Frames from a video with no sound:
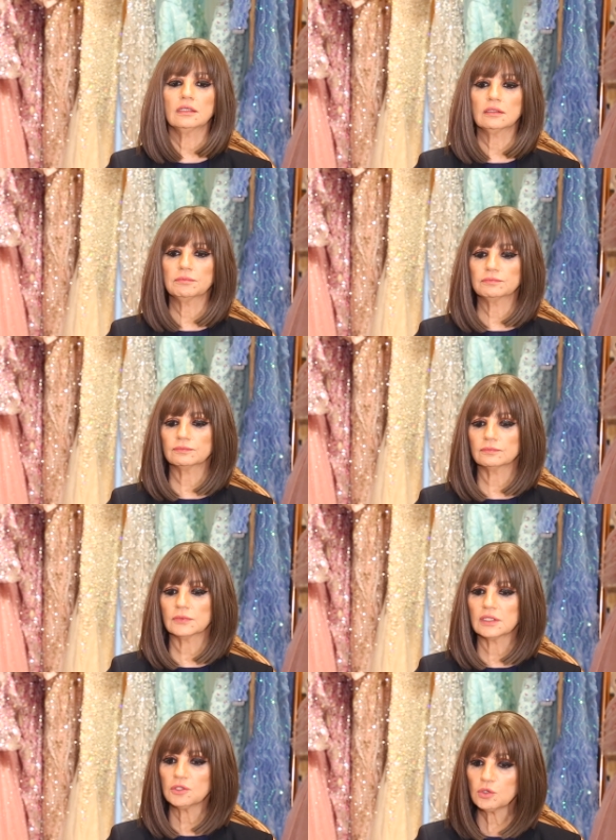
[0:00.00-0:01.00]
um,
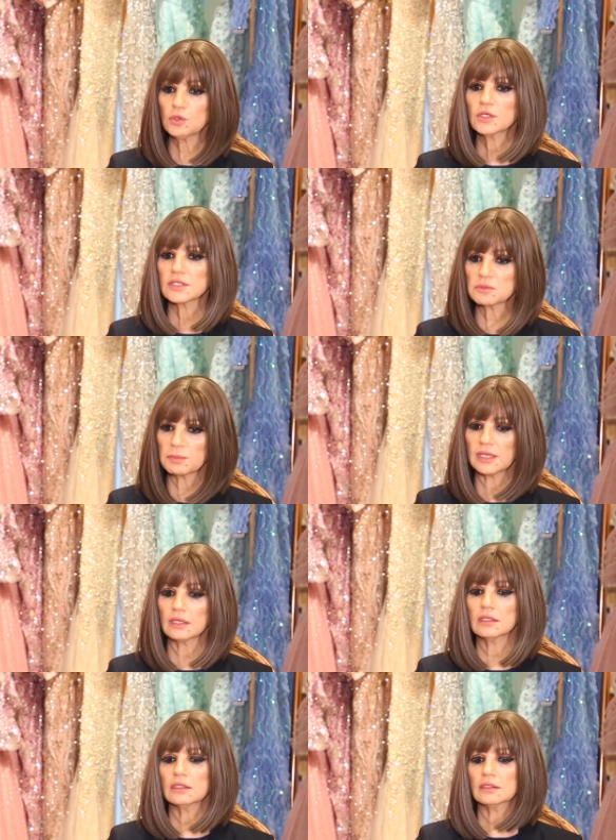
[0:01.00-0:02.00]
a new look is
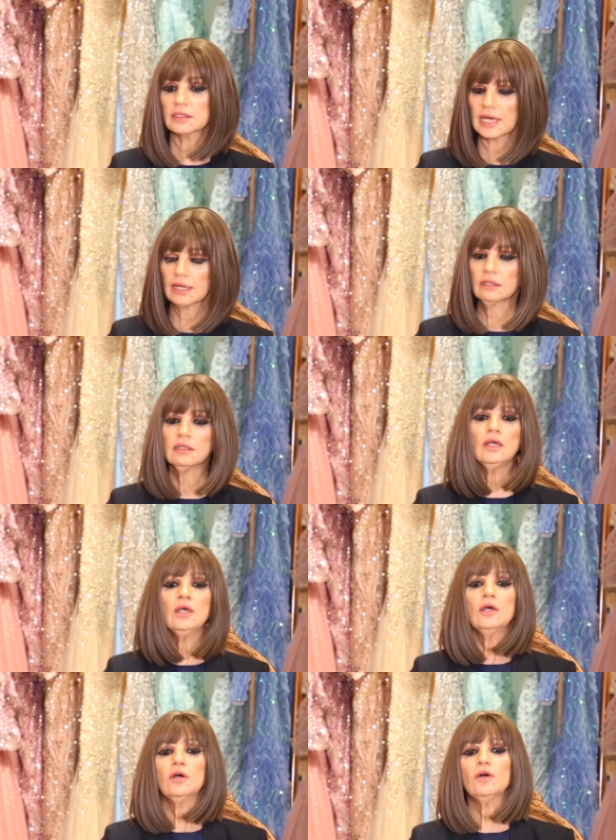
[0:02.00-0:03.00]
being done
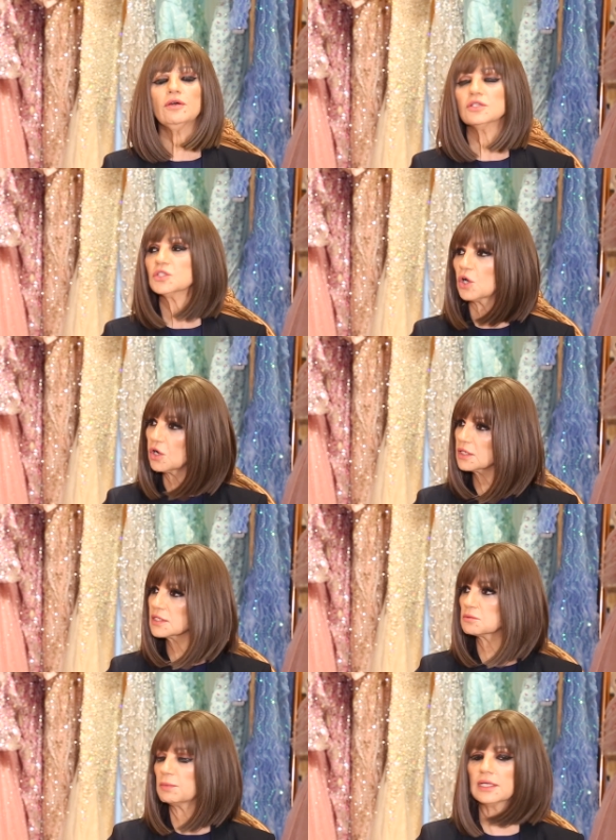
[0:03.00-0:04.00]
or a song
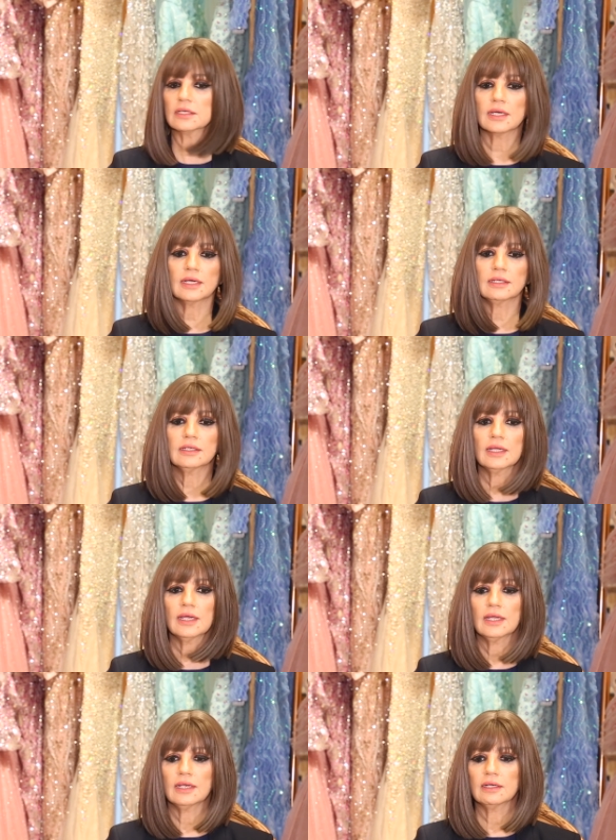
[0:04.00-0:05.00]
is being done
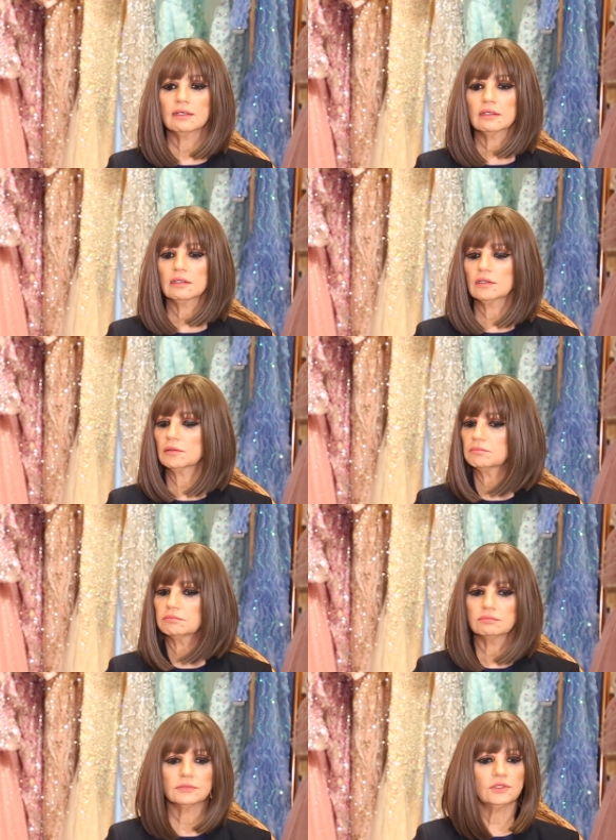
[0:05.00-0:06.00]
and uh,
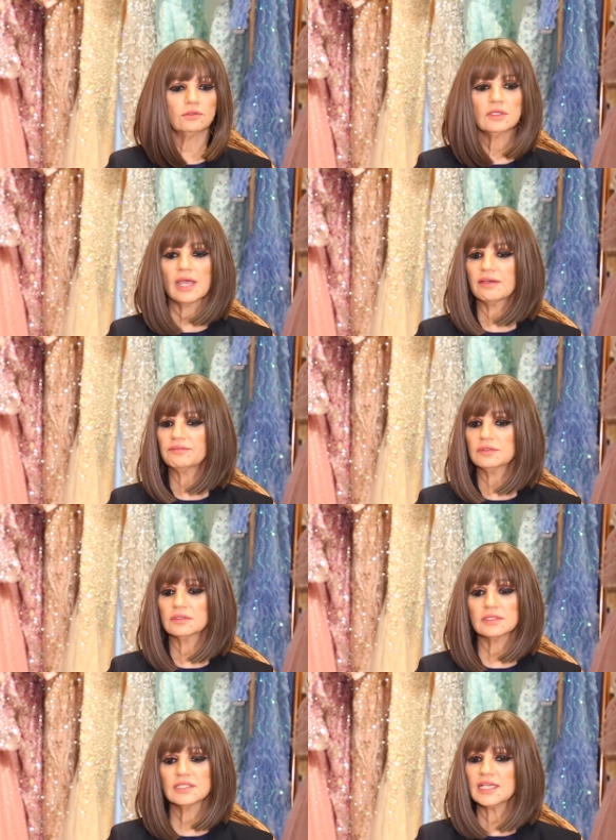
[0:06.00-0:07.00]
you know have
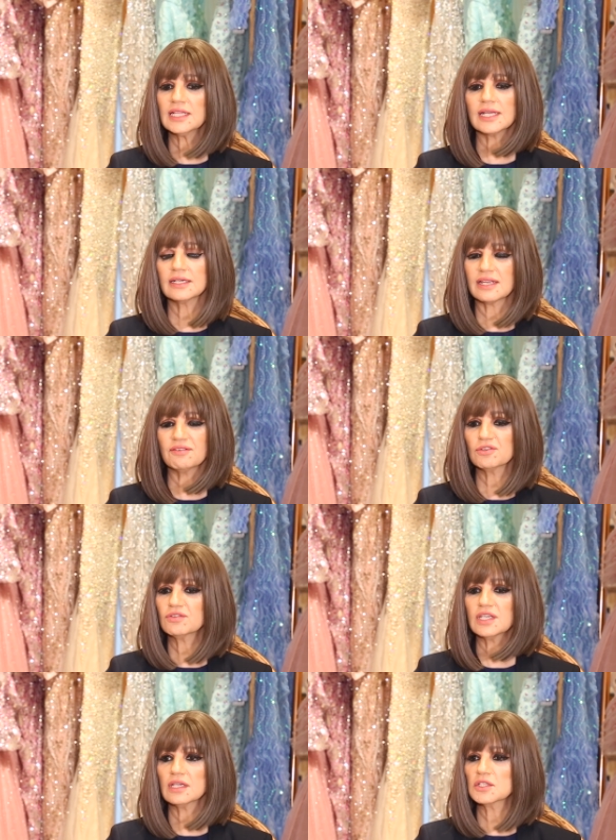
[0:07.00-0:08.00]
seeing that
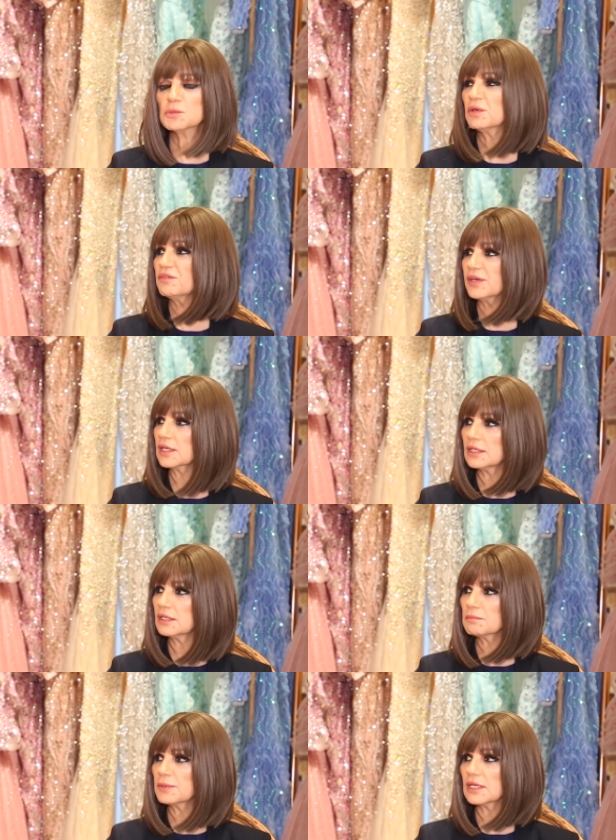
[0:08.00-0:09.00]
everything is
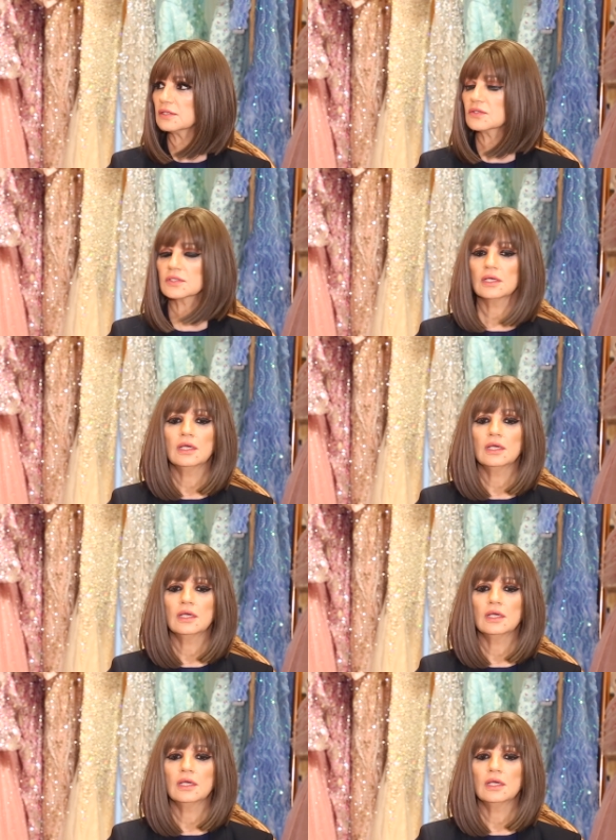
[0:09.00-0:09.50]
perfectly in place